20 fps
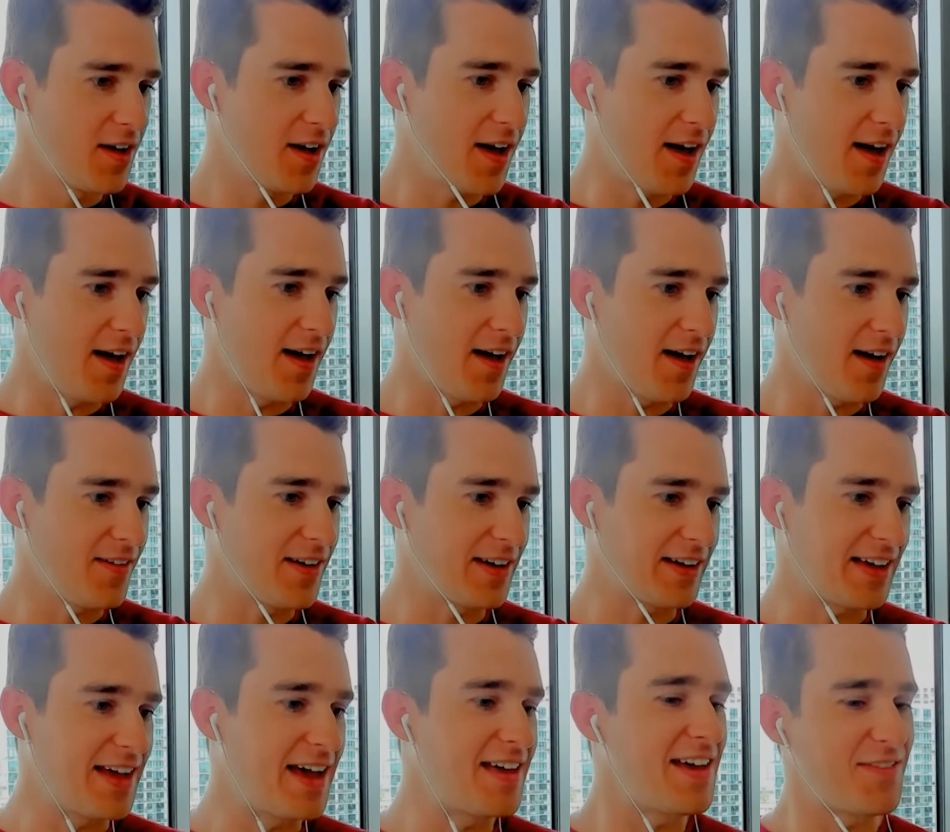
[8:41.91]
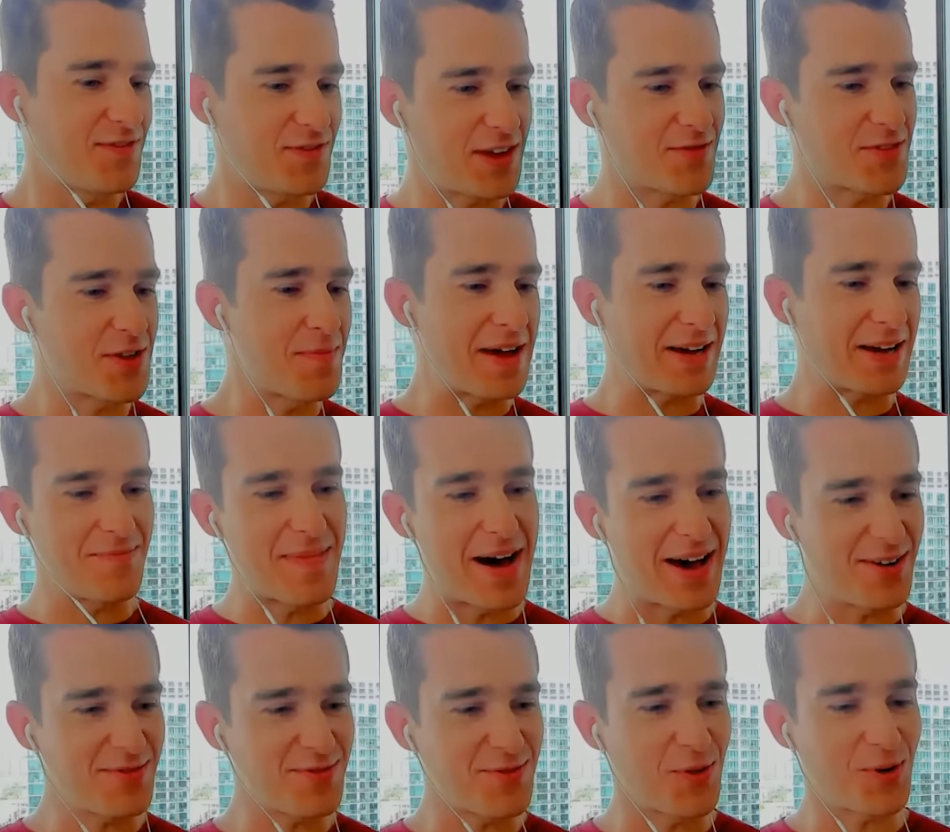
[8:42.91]
Uh, like if you have to make a
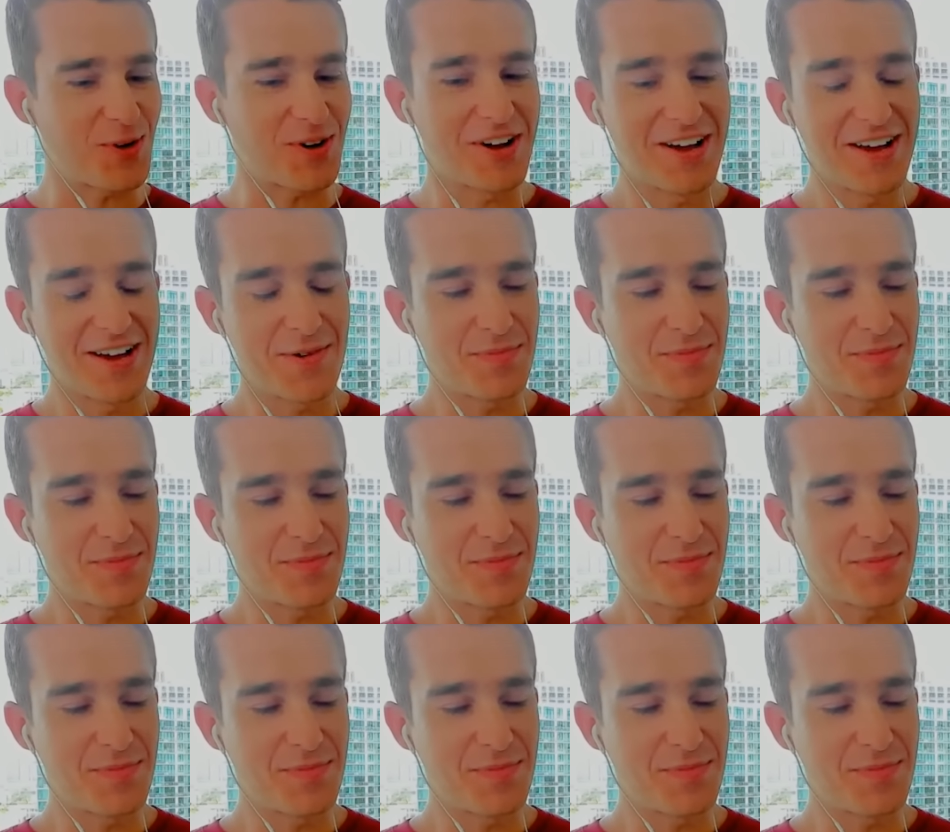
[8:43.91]
metaphor.